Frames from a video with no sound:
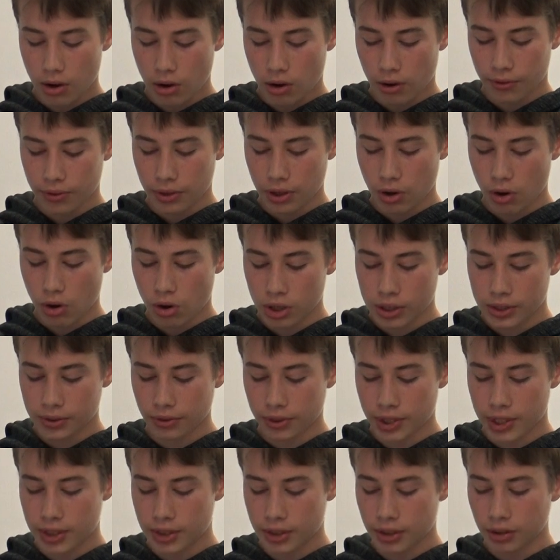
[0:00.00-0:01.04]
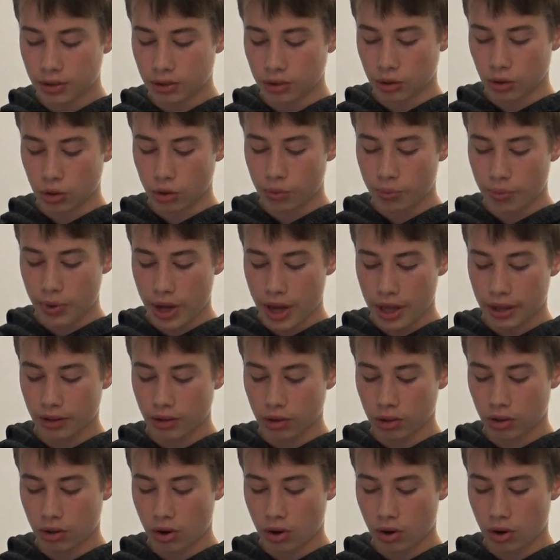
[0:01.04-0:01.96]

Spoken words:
of the Oxford Seal Group at